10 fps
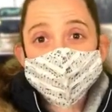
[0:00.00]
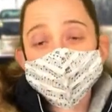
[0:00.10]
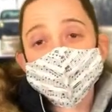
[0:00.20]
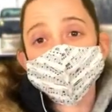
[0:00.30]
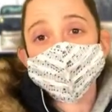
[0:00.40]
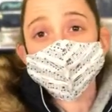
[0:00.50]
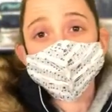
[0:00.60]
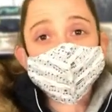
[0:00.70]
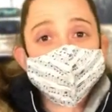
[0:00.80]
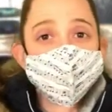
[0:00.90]
put a
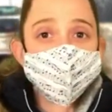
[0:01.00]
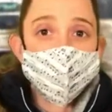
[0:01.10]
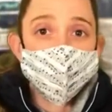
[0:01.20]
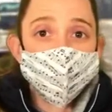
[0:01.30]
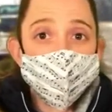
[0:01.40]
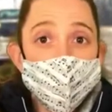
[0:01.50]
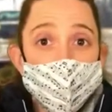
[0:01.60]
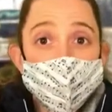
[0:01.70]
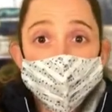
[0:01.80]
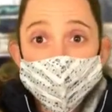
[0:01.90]
little sound
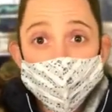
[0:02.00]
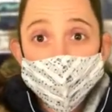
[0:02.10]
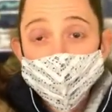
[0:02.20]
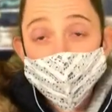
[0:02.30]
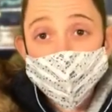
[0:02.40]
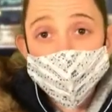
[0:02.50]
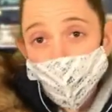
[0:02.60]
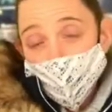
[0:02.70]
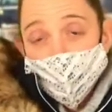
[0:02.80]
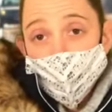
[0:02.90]
after the,
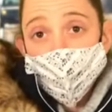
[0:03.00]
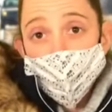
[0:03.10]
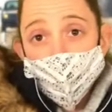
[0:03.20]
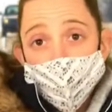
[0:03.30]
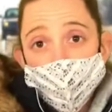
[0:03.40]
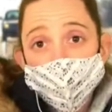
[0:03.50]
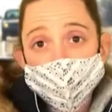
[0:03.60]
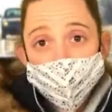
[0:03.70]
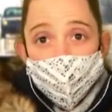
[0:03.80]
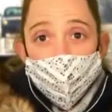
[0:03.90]
like as a period.
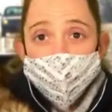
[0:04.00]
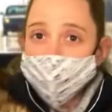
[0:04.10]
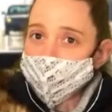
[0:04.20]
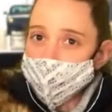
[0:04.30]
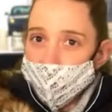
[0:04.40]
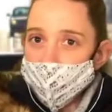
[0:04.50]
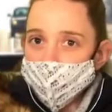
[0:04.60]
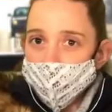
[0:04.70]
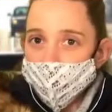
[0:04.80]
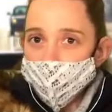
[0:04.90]
Can we snap?